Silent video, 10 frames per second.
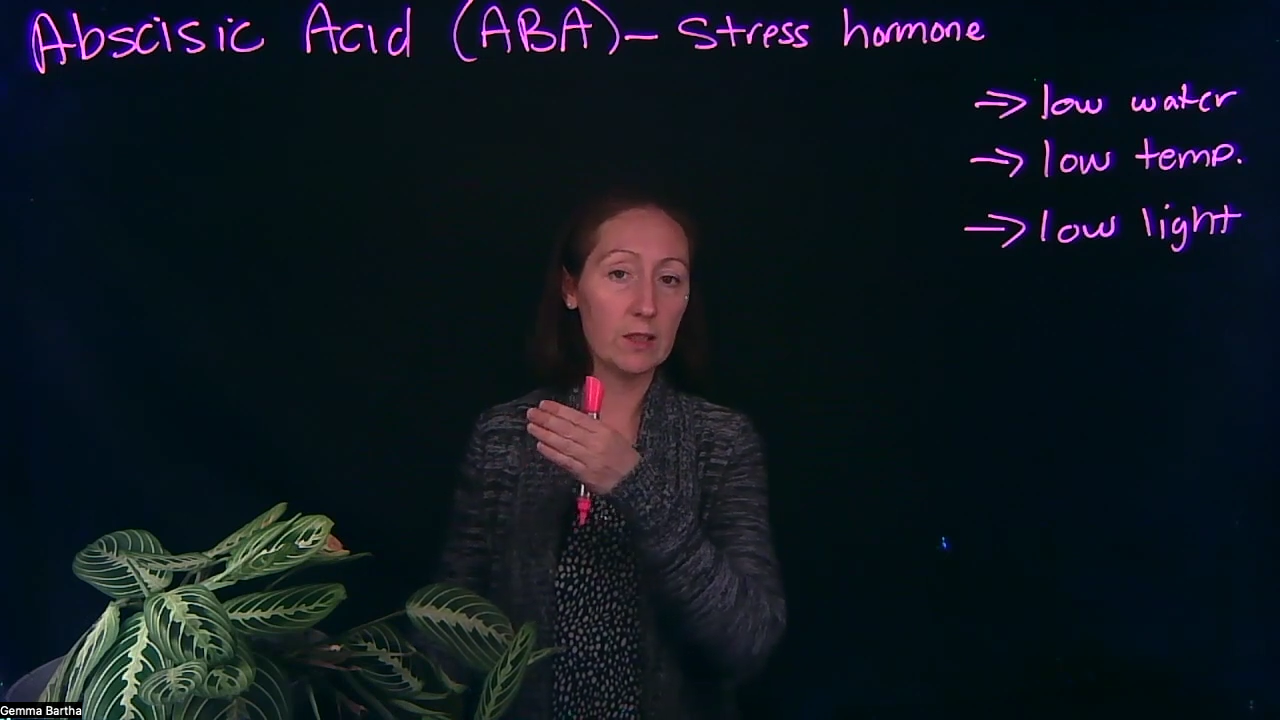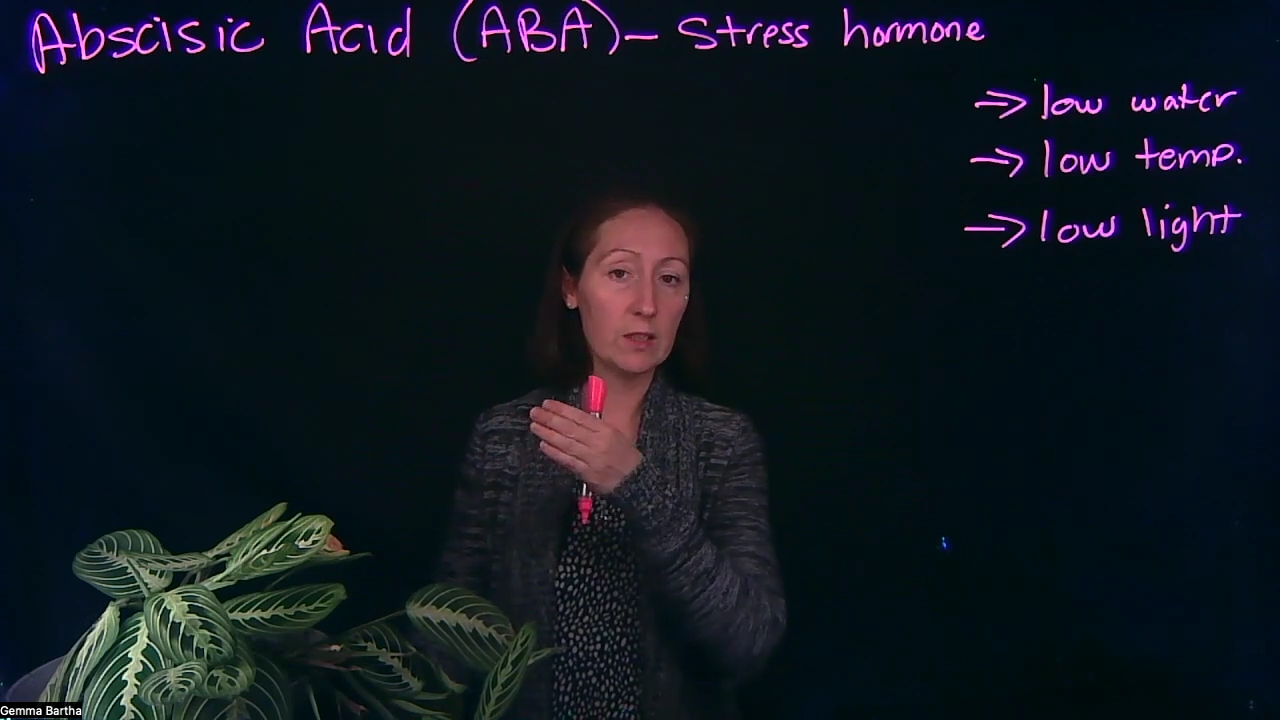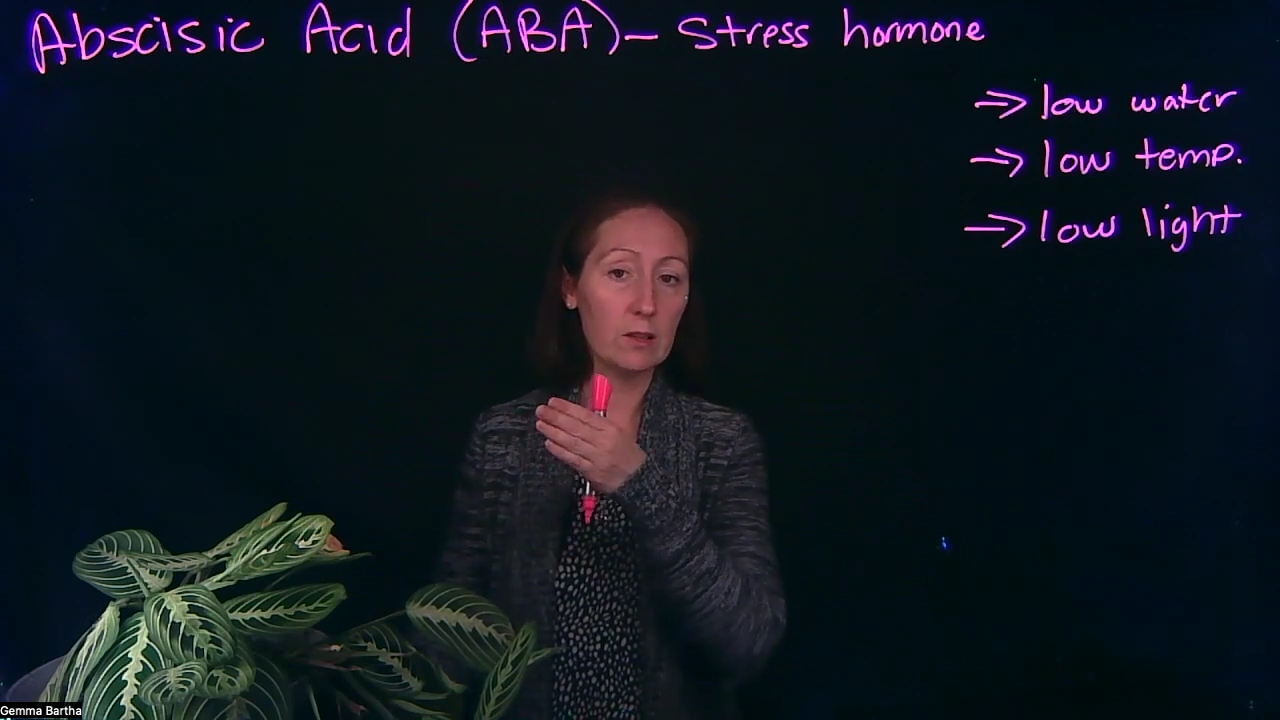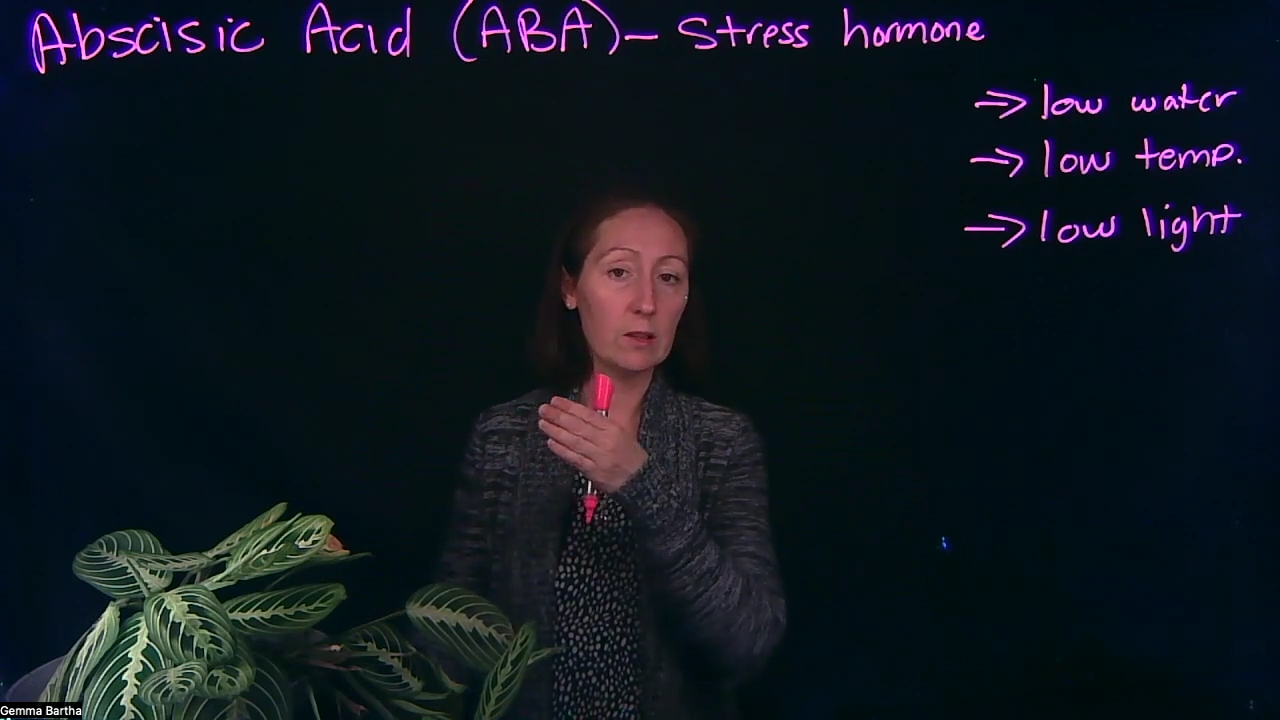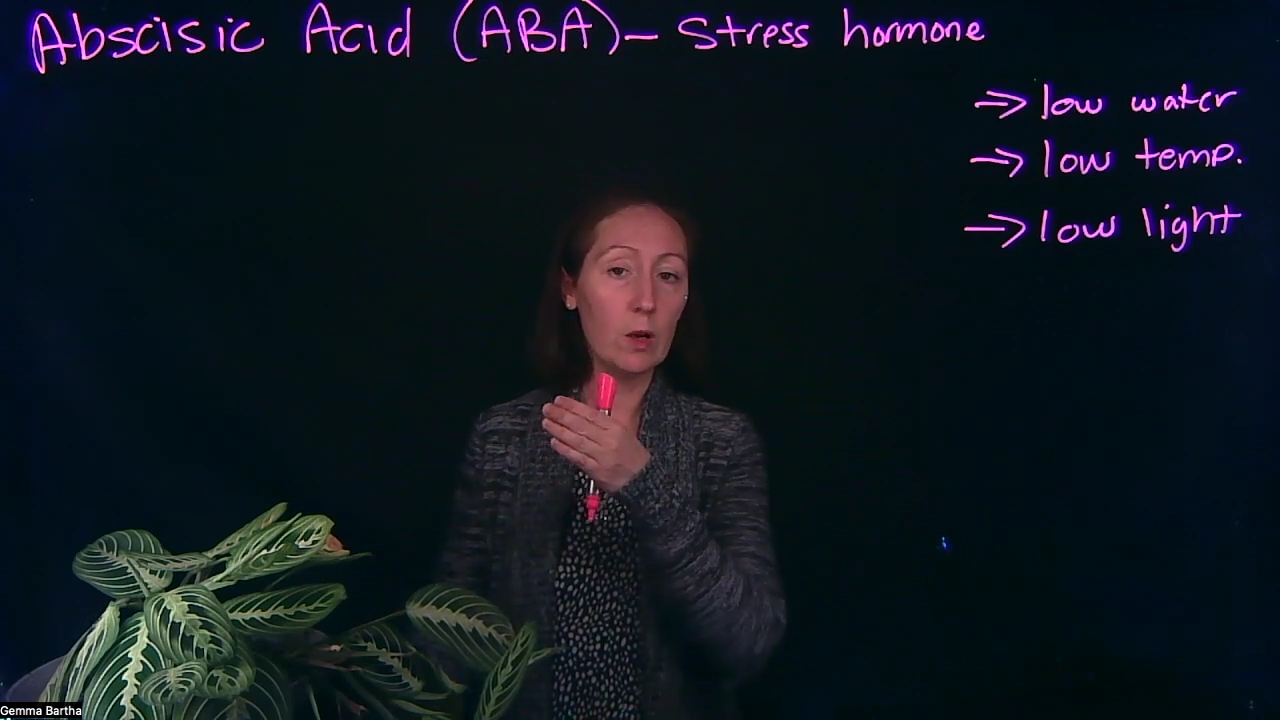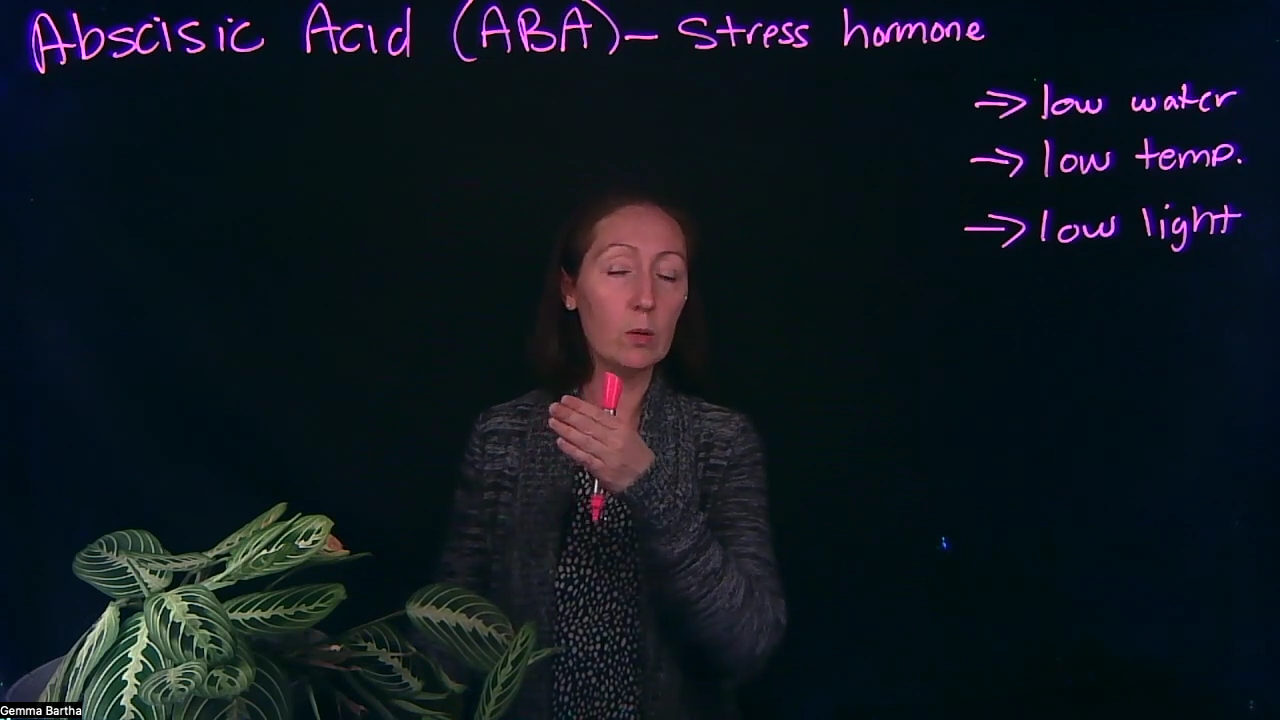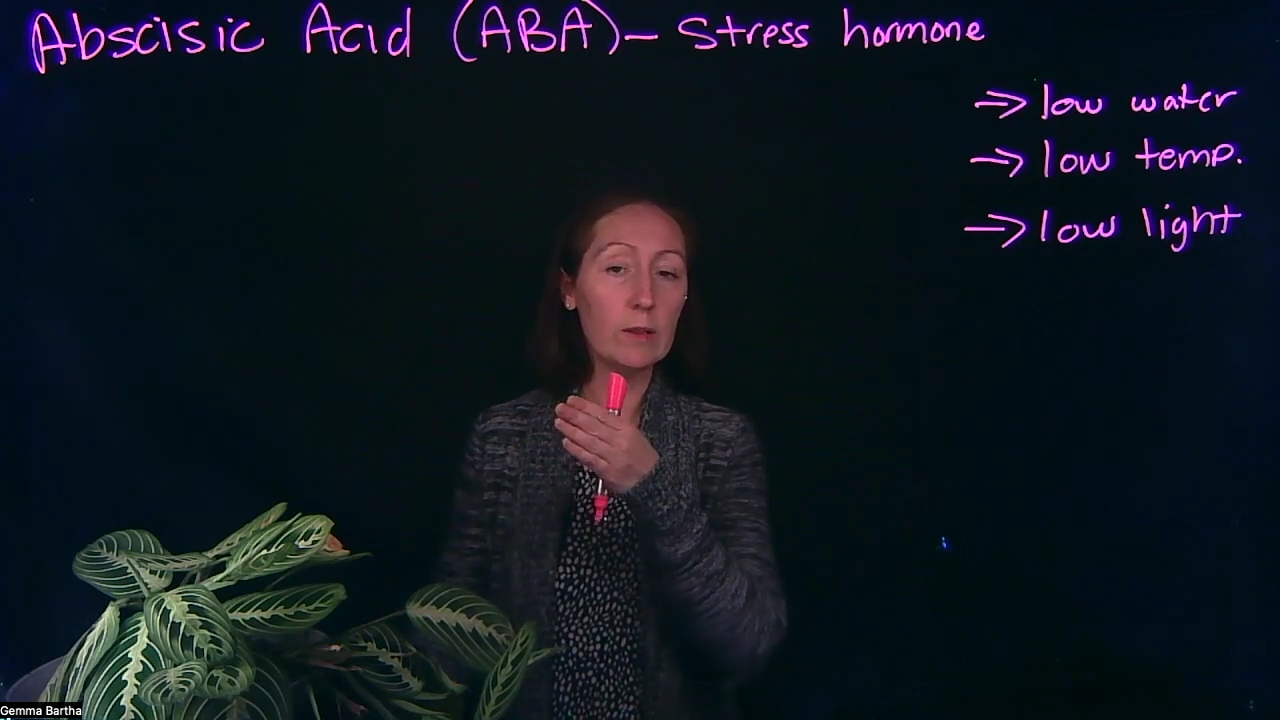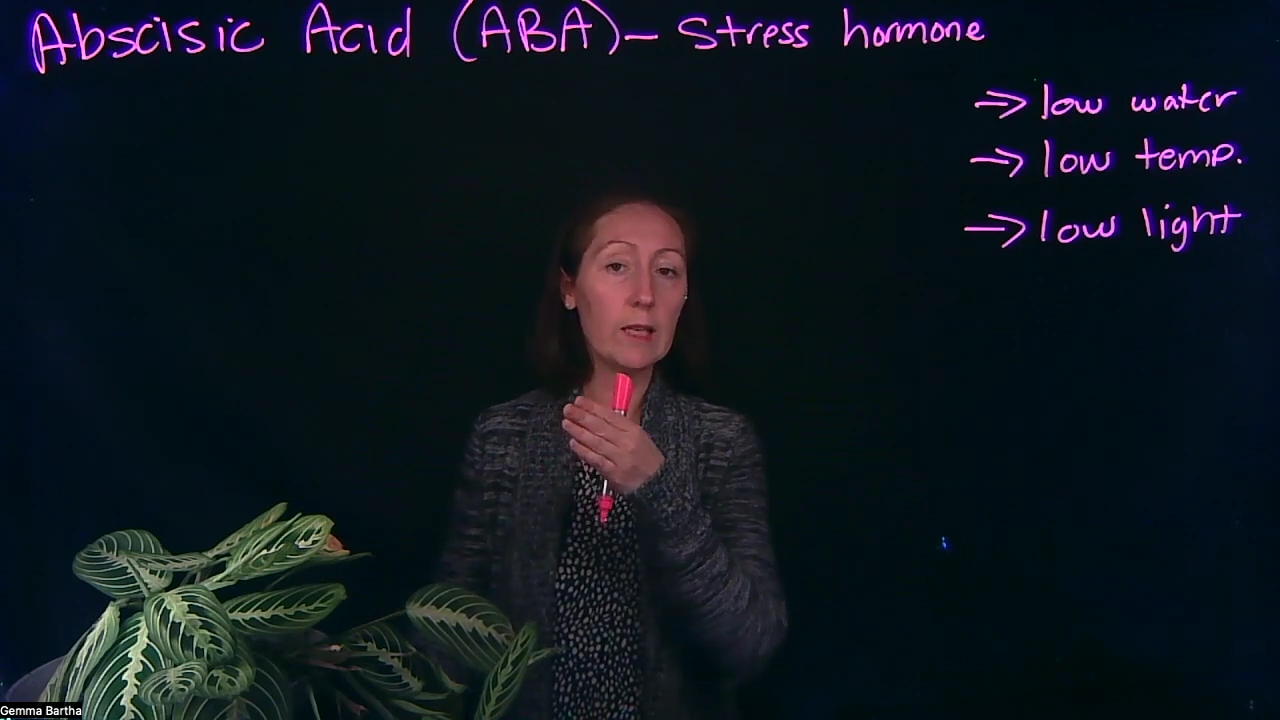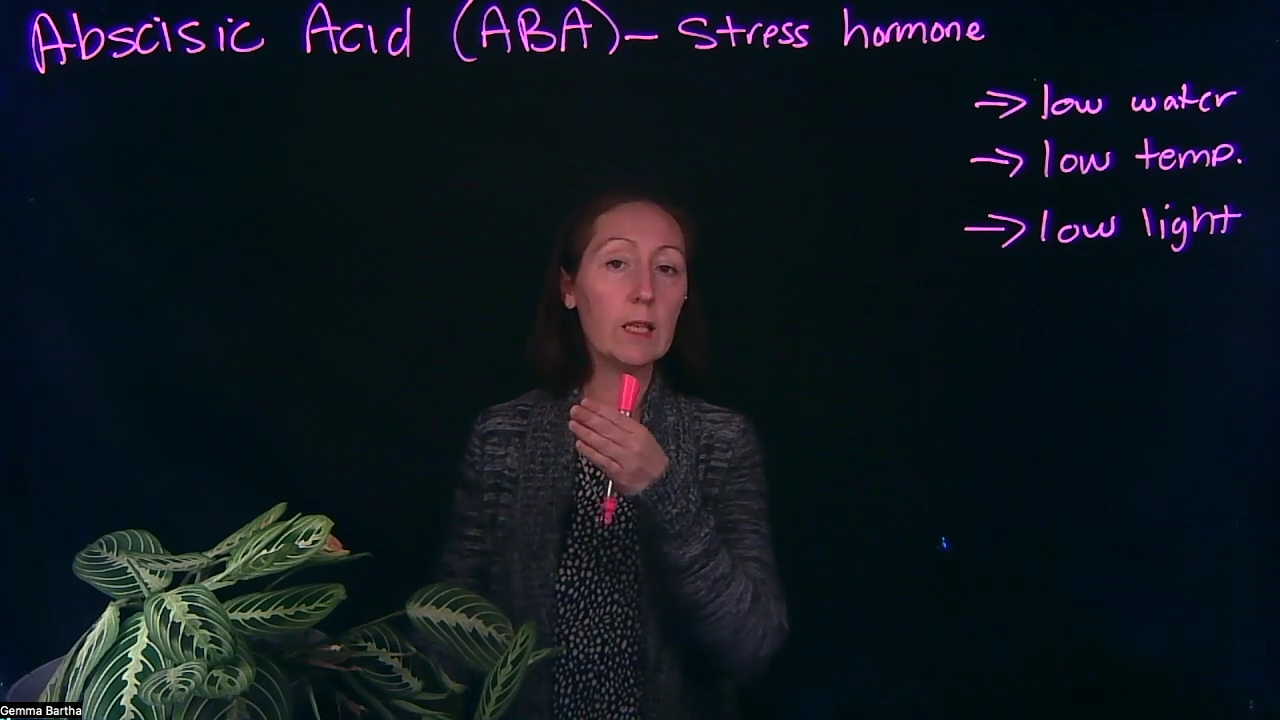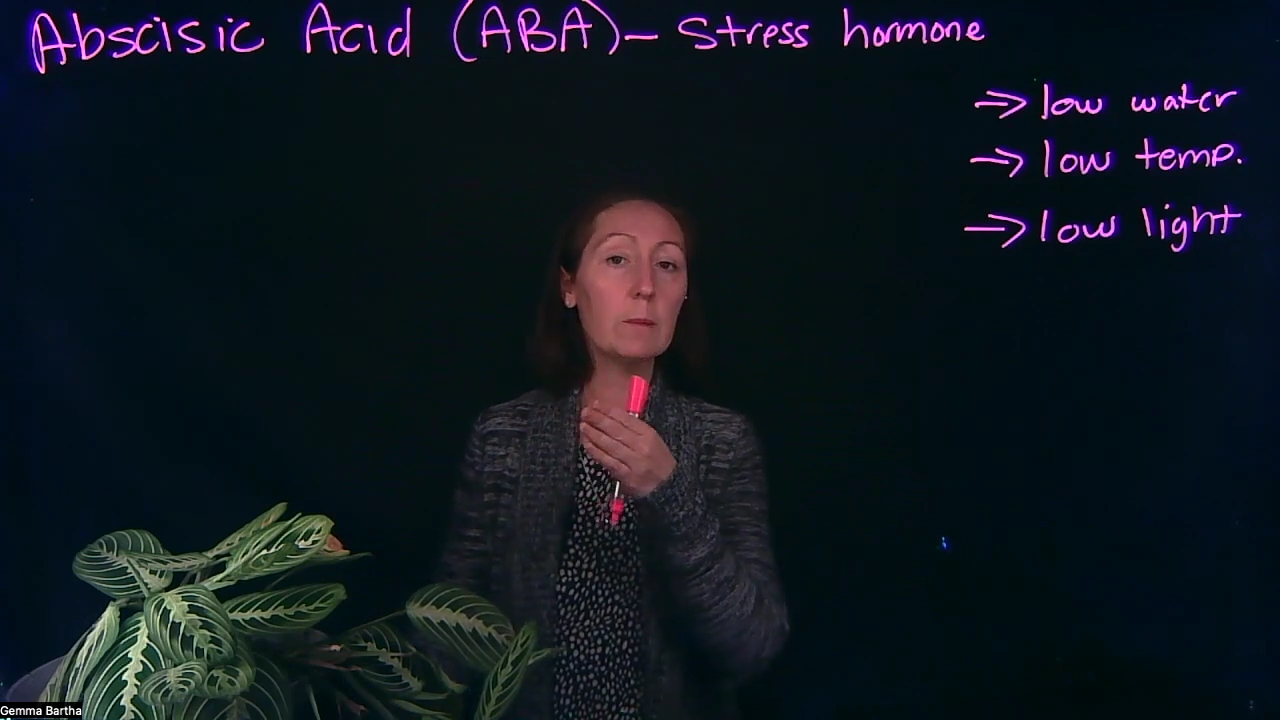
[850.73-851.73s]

slowly going